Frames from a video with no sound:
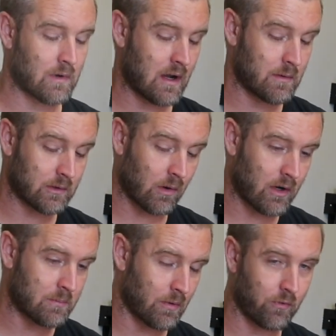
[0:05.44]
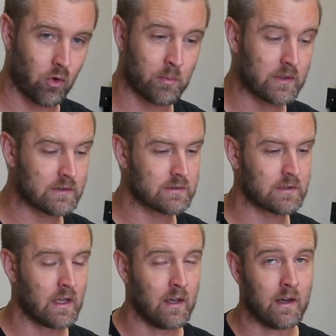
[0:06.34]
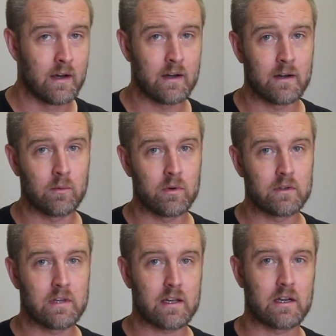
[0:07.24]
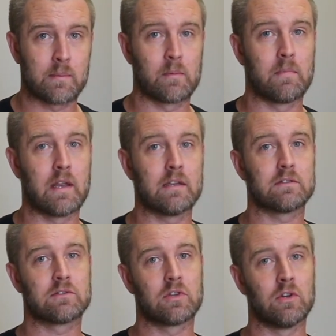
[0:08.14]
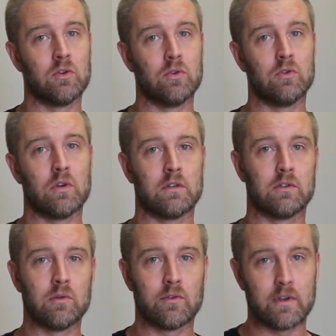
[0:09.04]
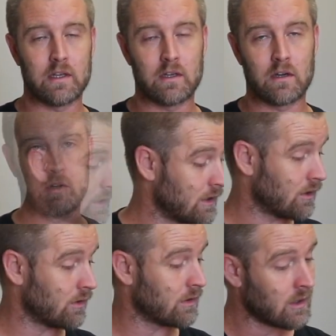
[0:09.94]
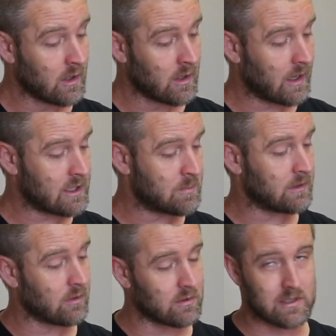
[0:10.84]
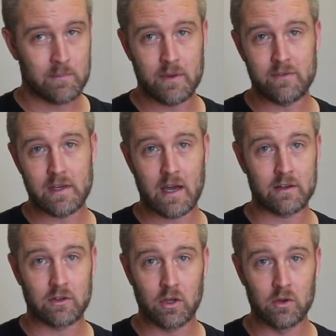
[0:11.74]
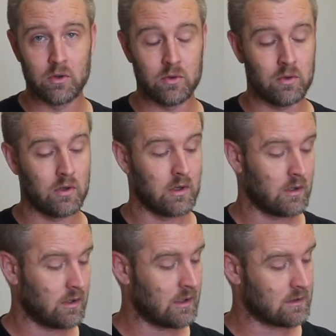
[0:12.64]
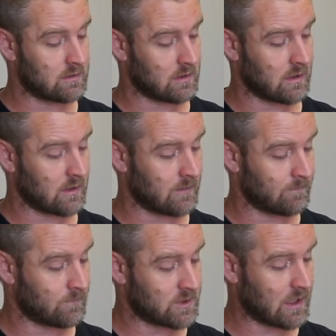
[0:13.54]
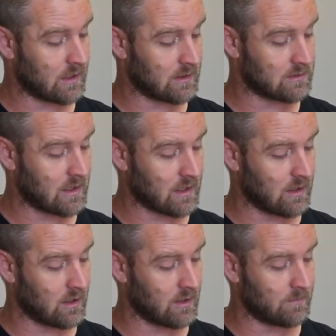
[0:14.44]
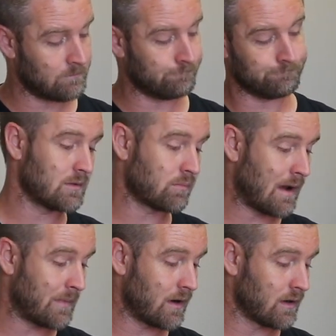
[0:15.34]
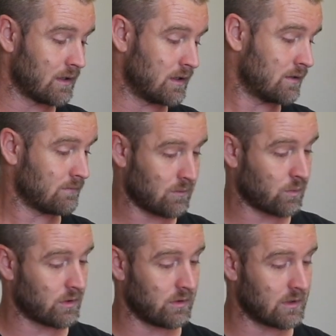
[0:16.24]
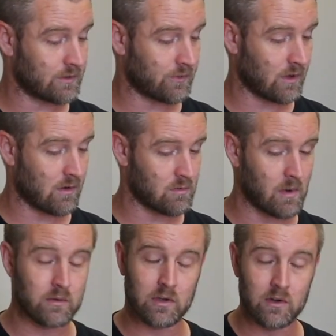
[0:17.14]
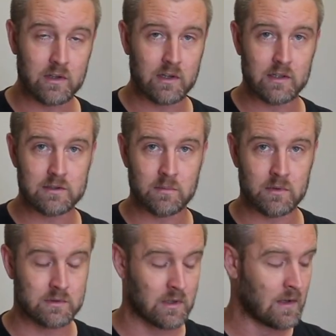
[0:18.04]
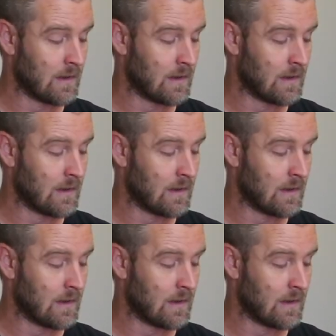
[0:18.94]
Ryan with Quantity Performance. I wanted to take a couple minutes to do a video on HP Tuner's MPVI2. It's setting this thing up. Primarily, we're doing this for our remote tuning customers.